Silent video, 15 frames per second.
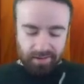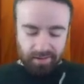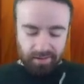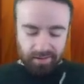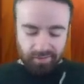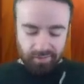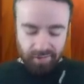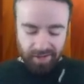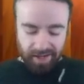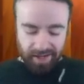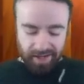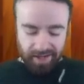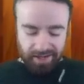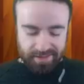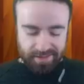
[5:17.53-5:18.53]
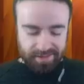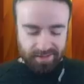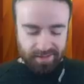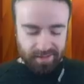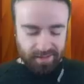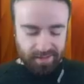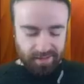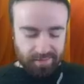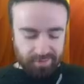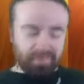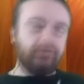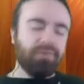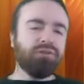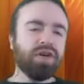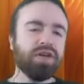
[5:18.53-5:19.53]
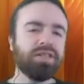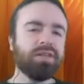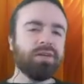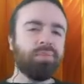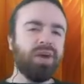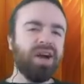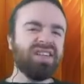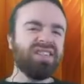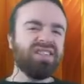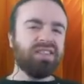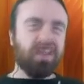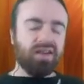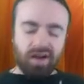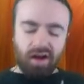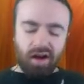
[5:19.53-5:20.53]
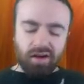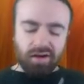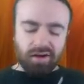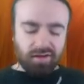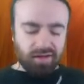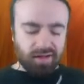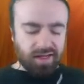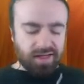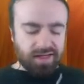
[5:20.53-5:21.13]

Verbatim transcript: I'll give you guys my first impressions on Carl